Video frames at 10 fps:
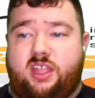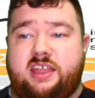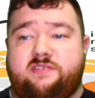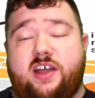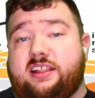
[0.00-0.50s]

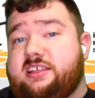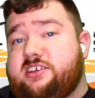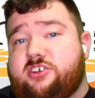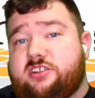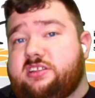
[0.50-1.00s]
And finally,
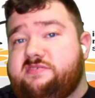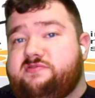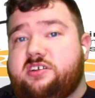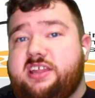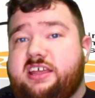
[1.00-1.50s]
it could
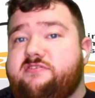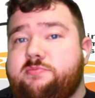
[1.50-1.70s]
leave a negative